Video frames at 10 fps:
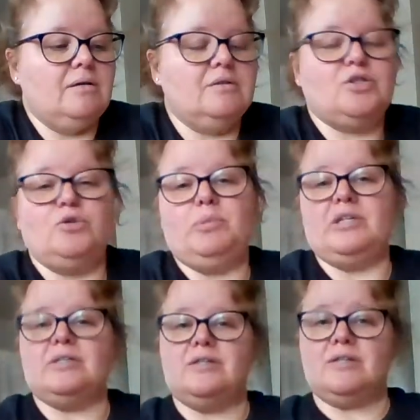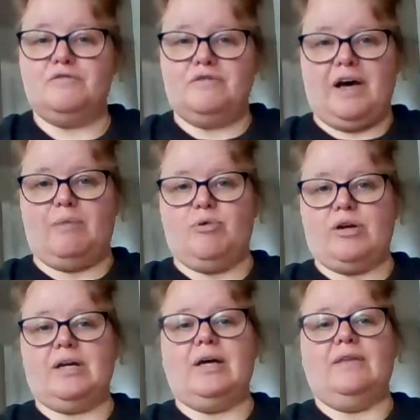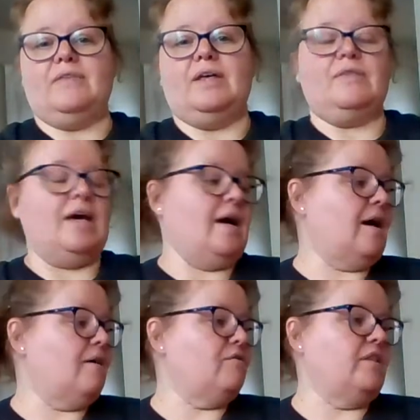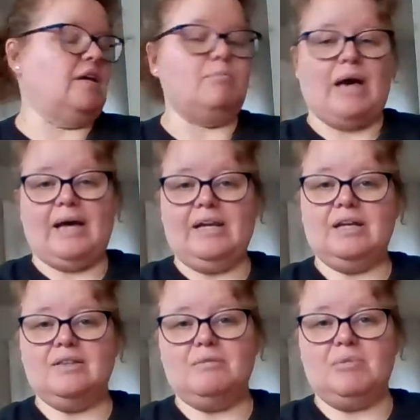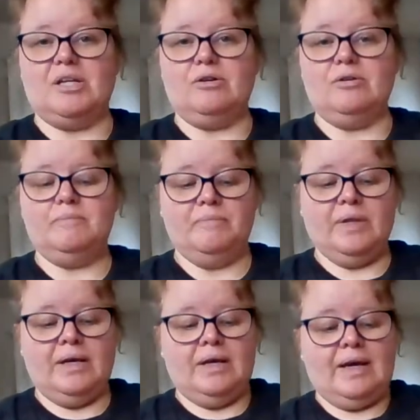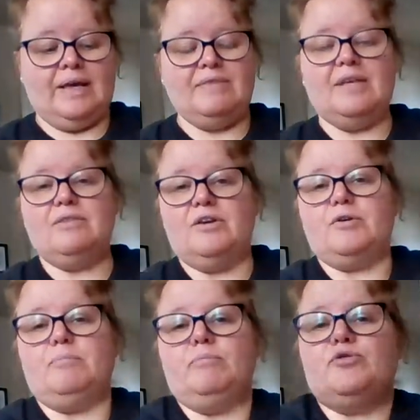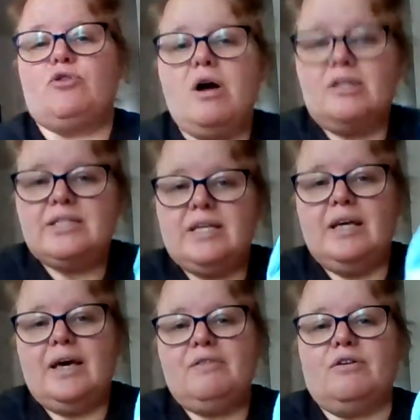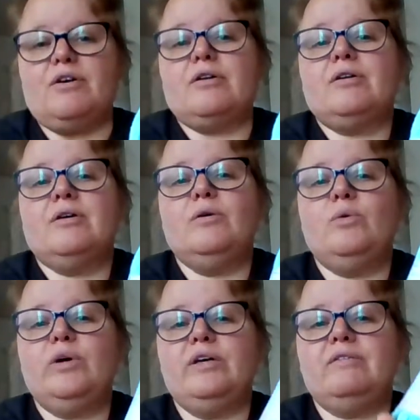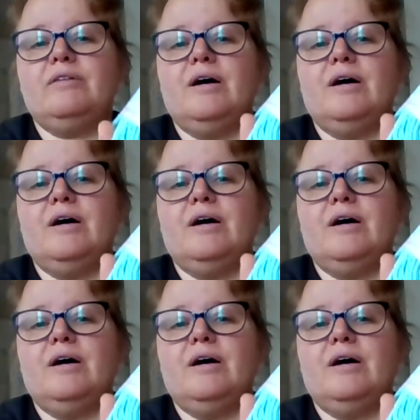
two pieces of fabric, and then they have the batting in the middle, and then they're drawn together with